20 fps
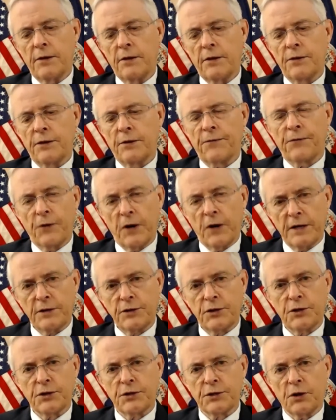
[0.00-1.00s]
The
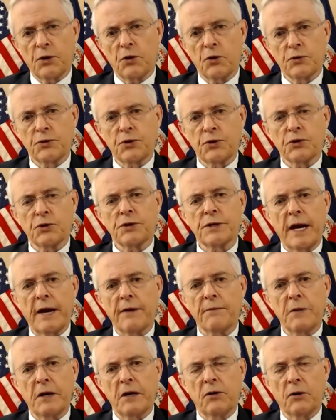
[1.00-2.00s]
French soldiers
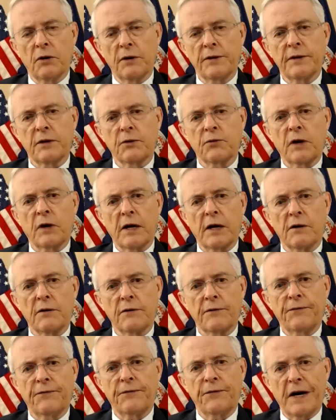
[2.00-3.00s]
have been on the
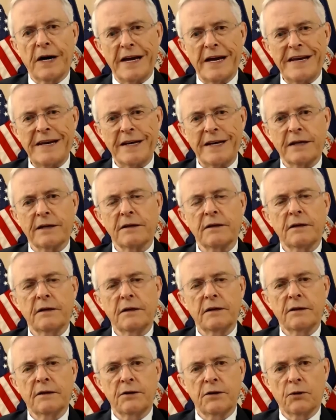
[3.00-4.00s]
ground fighting,
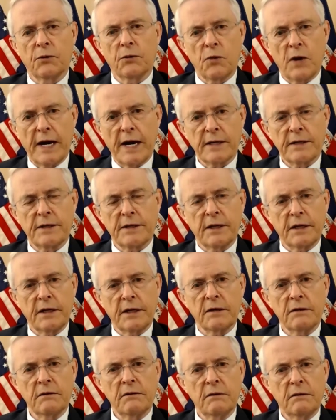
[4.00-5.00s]

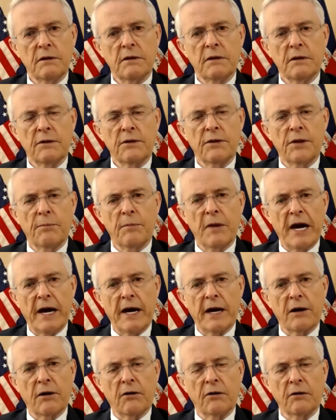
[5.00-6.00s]
directing the
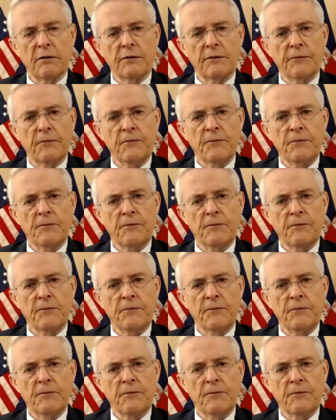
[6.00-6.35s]
battle.